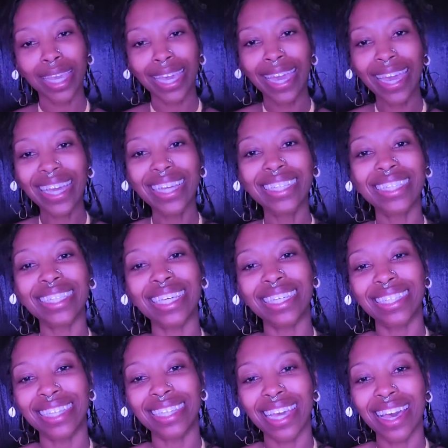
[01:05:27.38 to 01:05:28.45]
And
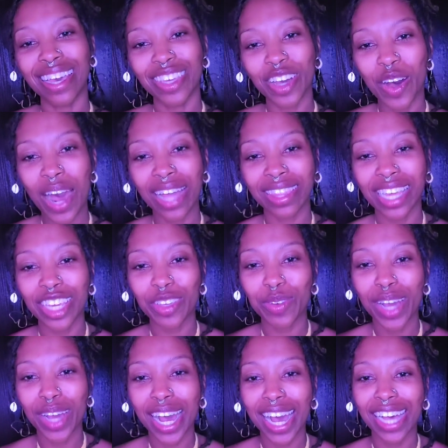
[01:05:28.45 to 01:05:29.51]
yeah, y'all, I thank you
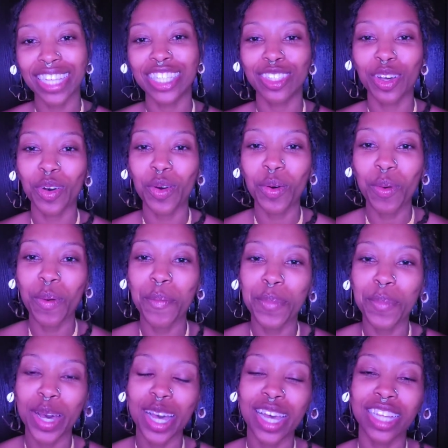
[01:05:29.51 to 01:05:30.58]
guys so
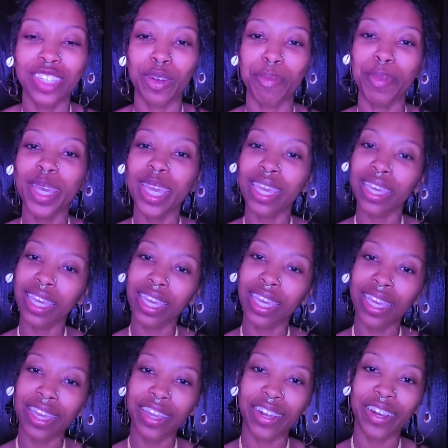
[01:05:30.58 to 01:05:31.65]
much for being
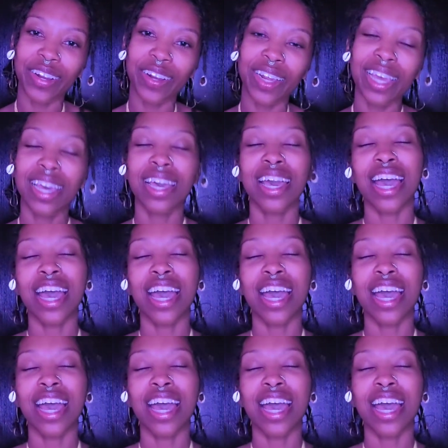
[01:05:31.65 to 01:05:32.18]
here.